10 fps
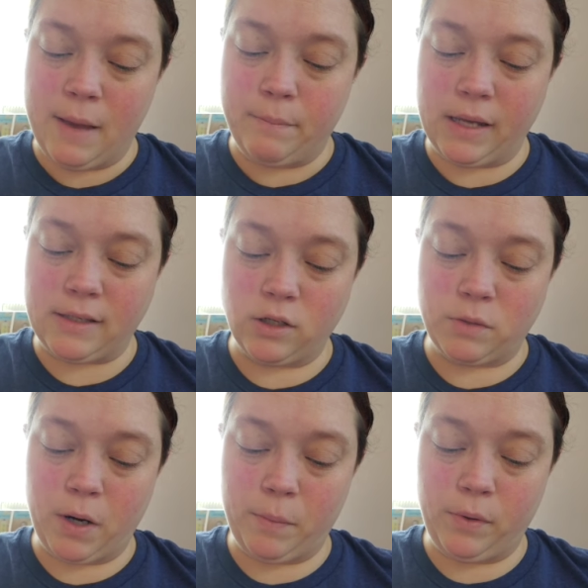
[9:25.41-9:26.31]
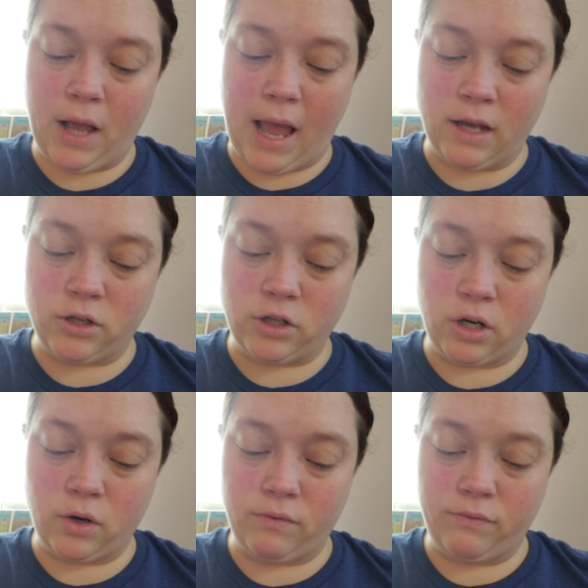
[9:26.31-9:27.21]
Base notes purple,
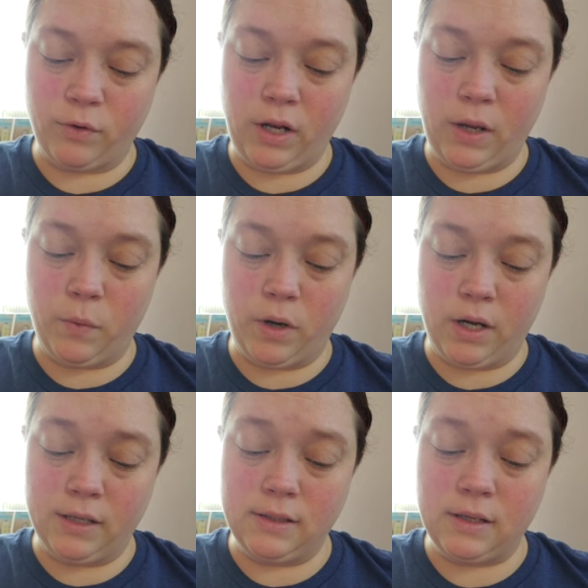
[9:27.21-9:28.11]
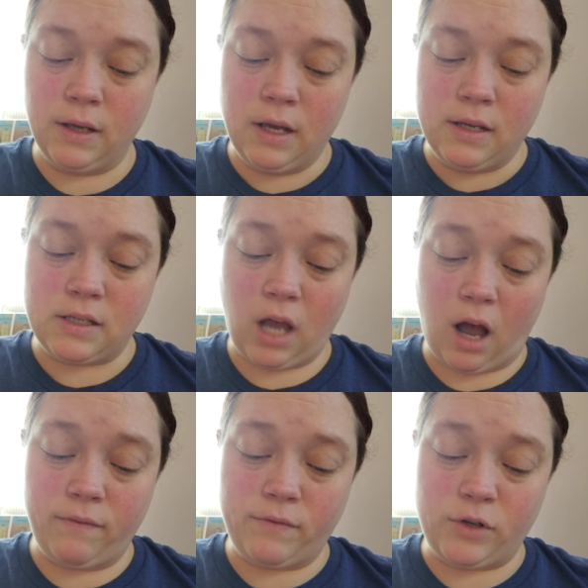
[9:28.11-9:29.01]
aster, fruity woods,
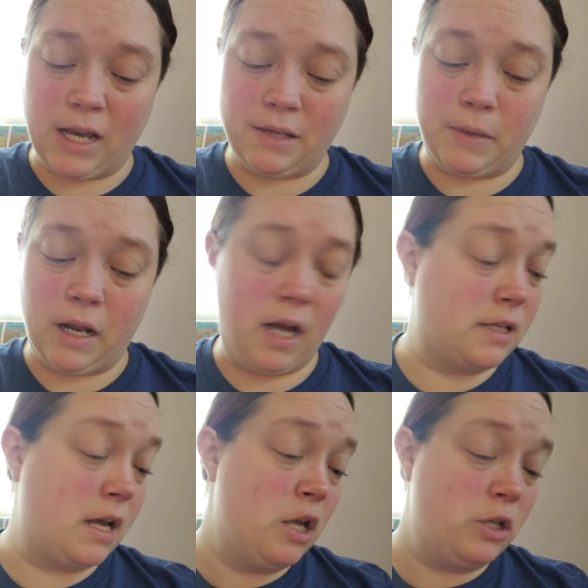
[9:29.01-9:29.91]
soft jasmine husk.